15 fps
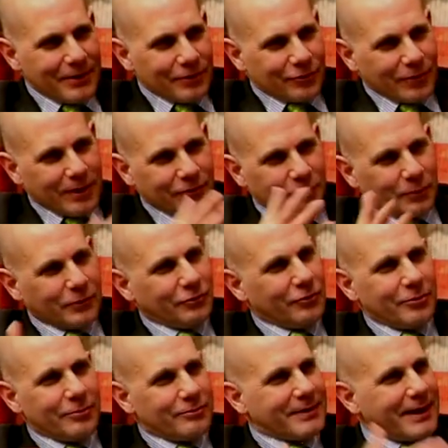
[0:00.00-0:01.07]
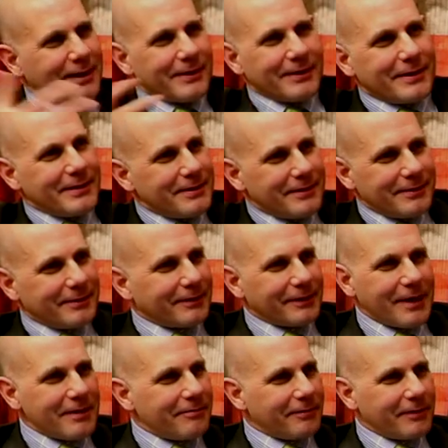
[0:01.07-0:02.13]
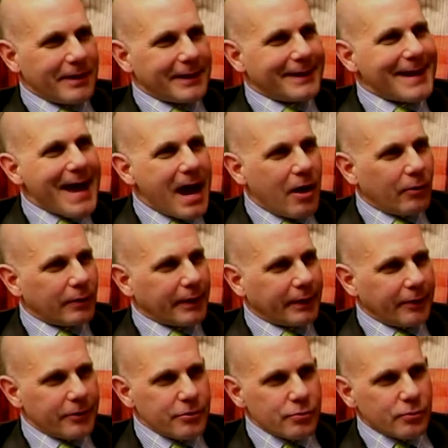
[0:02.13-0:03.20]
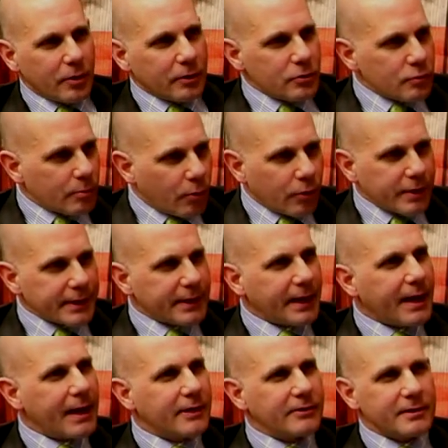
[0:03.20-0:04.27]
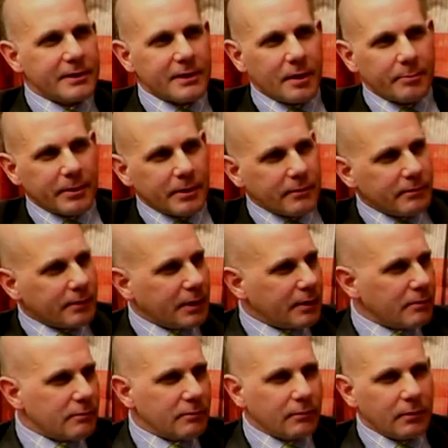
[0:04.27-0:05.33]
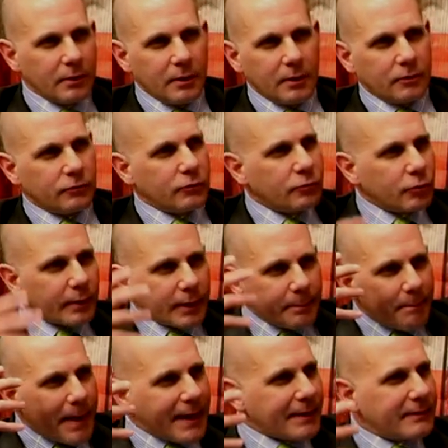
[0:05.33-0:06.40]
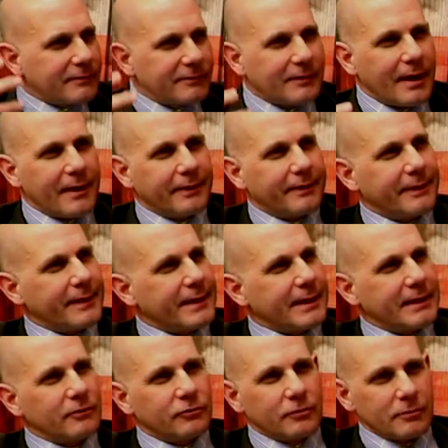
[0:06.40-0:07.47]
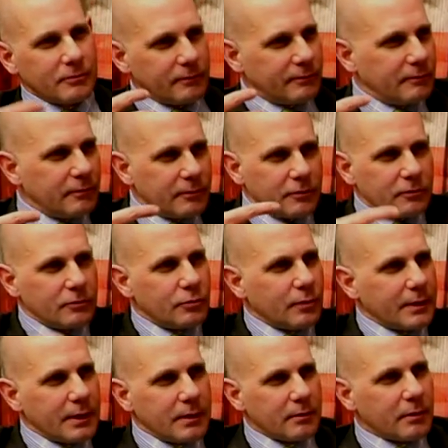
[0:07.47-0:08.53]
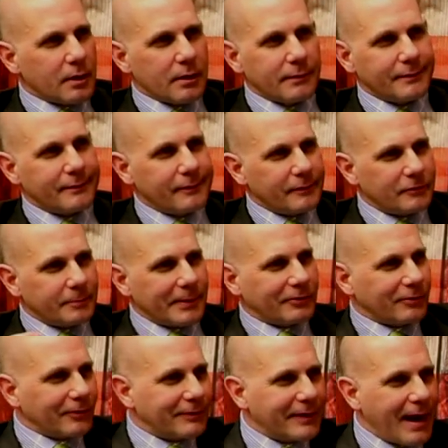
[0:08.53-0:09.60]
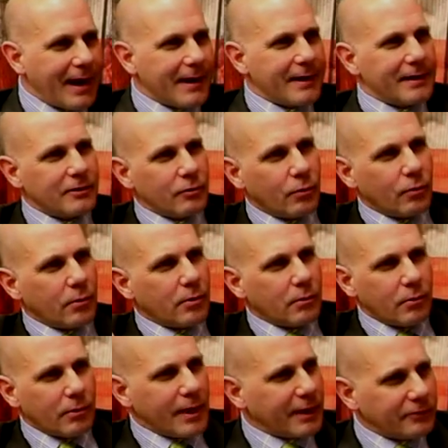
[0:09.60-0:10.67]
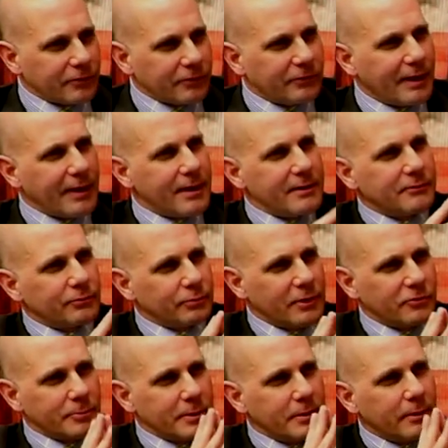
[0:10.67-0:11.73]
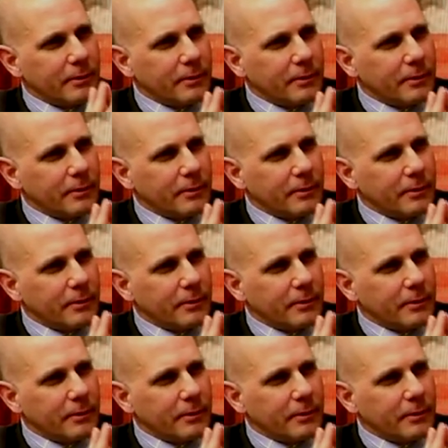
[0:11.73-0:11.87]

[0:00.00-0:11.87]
Trace, what's your daily life like now? Like, are you are you a morning guy? Do you get up and, and do you do any mindset things? Do you do you do any uh, special um, diet or, or exercise regimen?